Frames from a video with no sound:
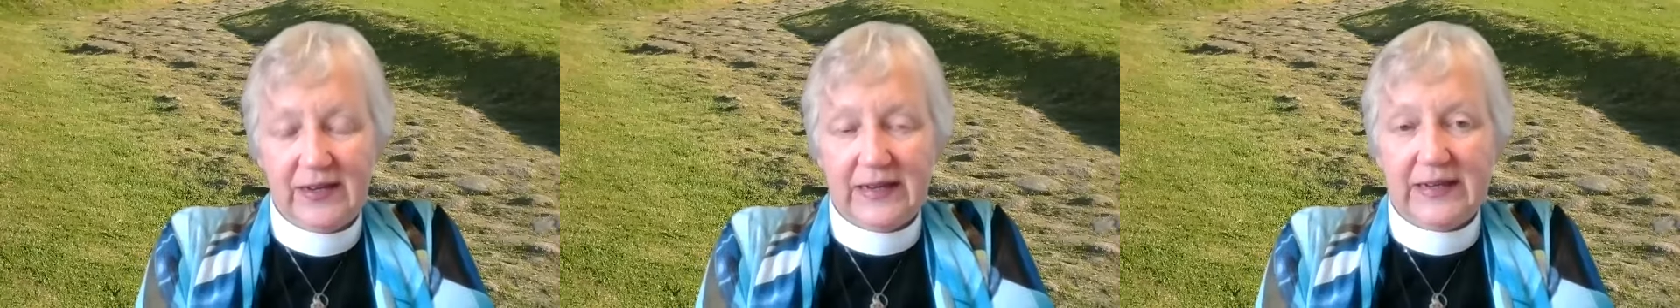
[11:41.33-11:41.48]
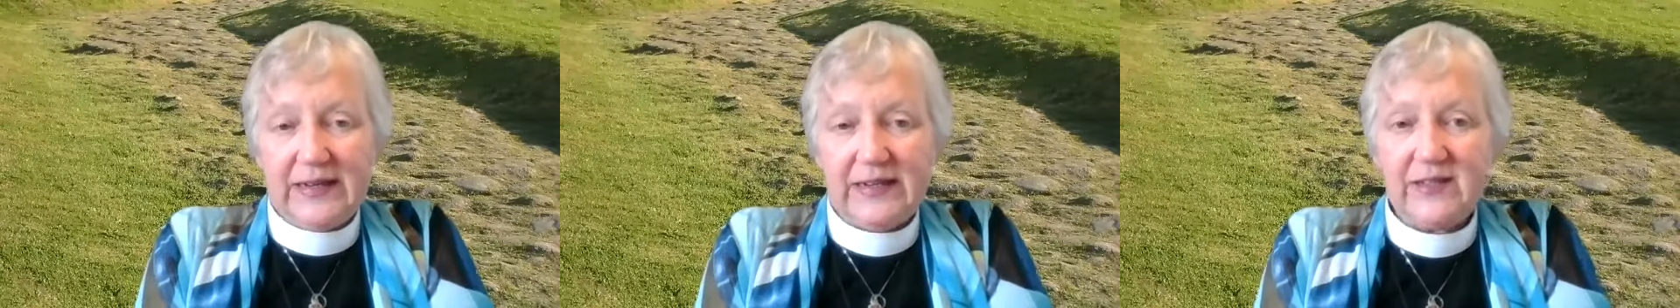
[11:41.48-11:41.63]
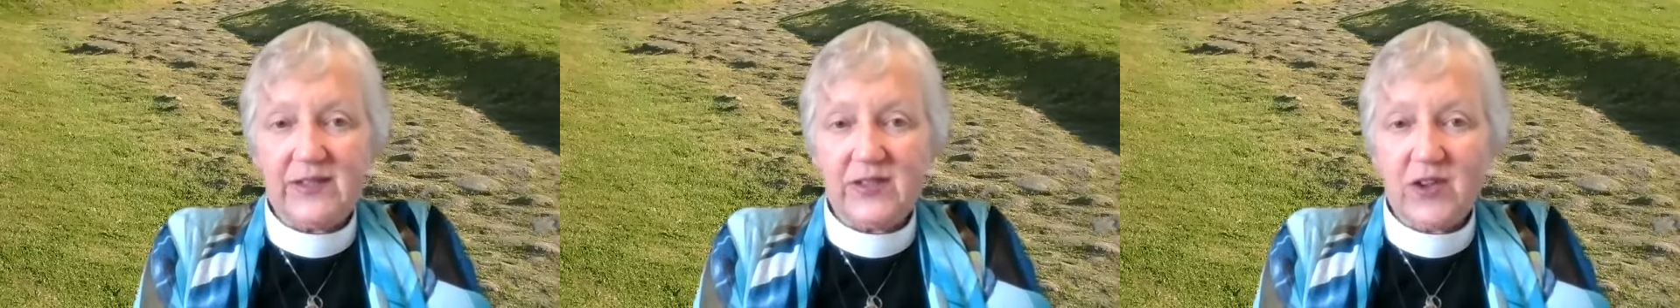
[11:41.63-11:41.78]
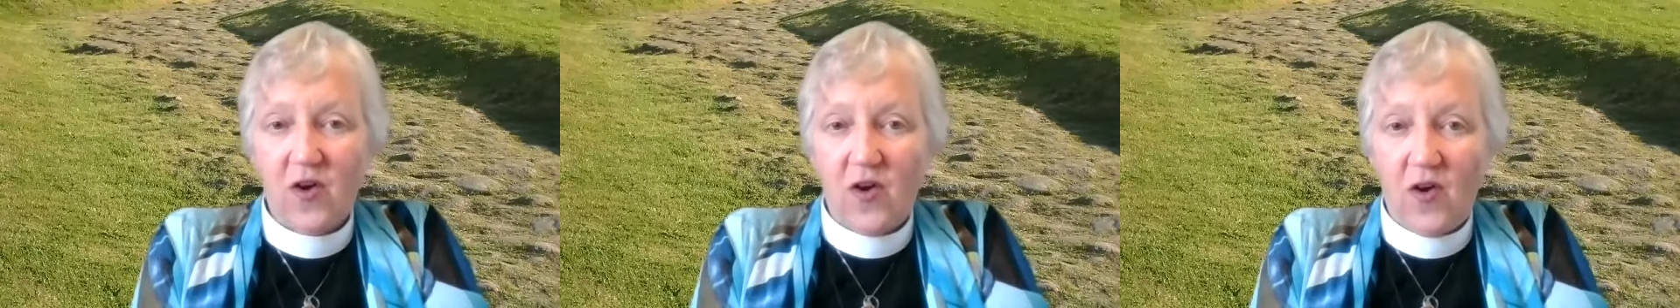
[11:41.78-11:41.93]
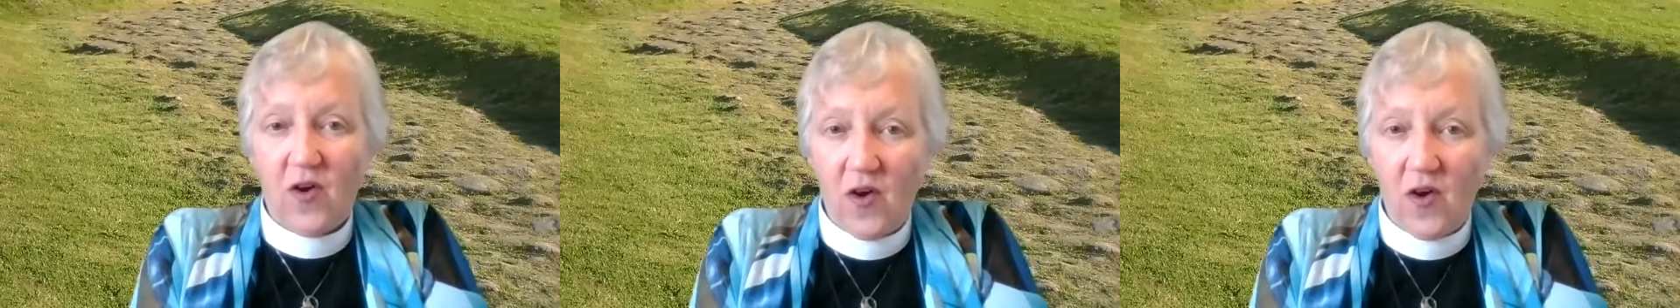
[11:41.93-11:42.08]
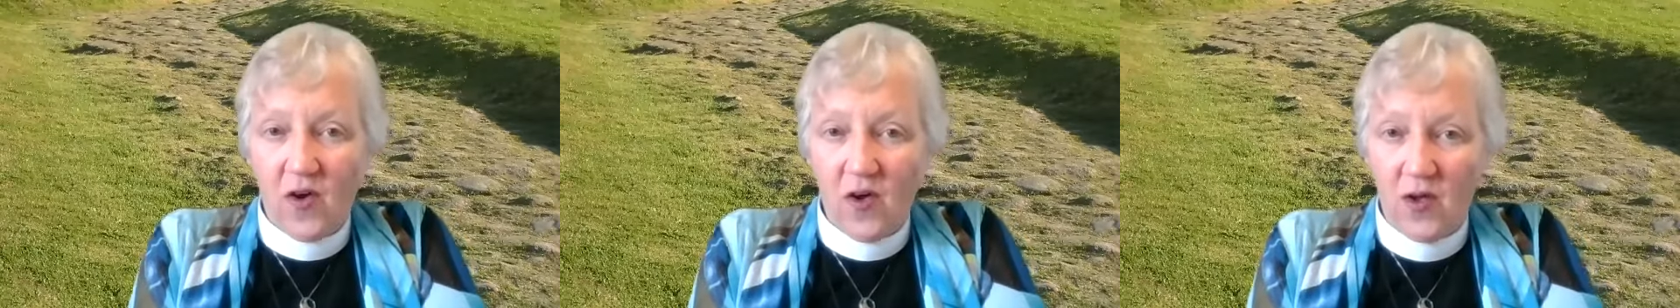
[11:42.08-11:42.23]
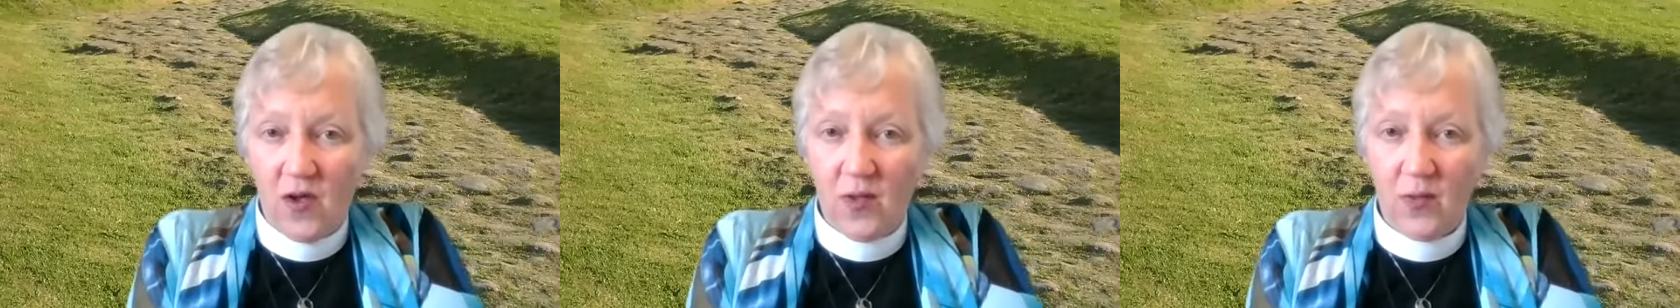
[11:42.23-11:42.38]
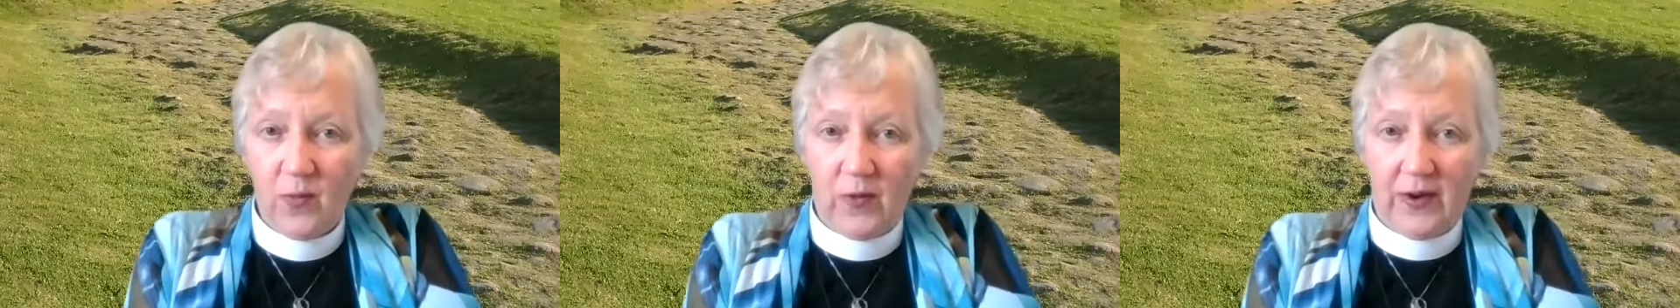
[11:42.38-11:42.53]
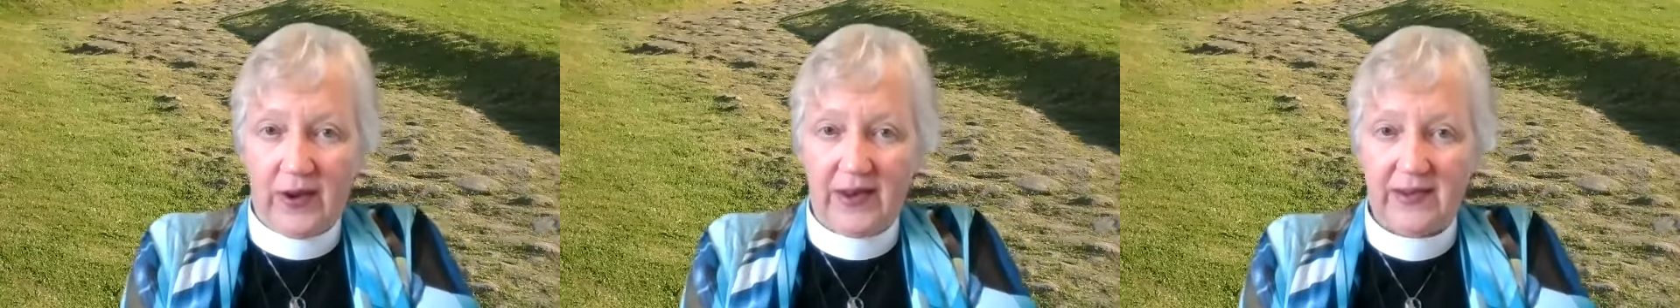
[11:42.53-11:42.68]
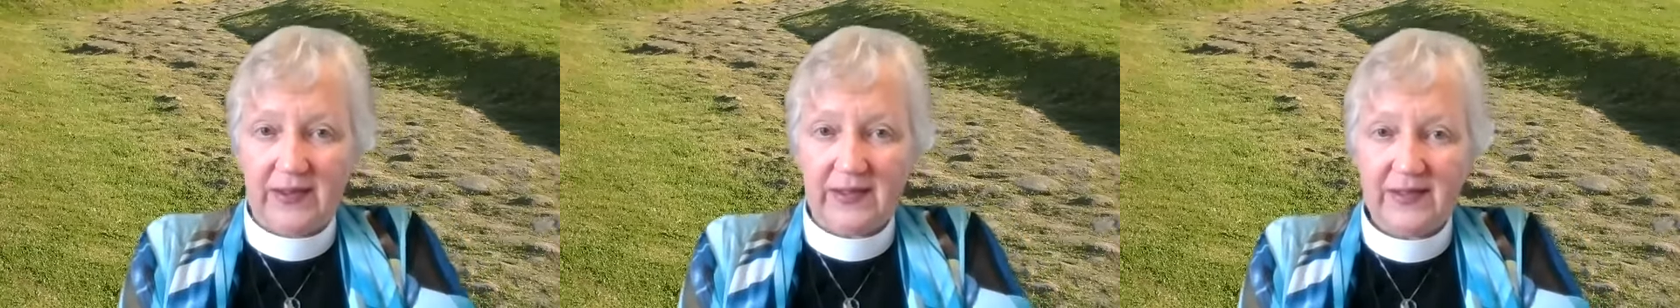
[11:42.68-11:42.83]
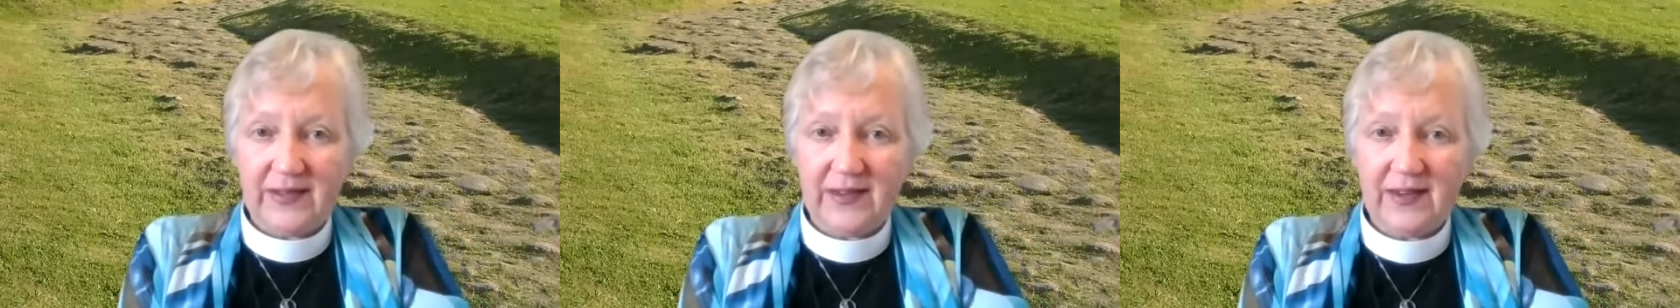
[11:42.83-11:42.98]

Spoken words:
is always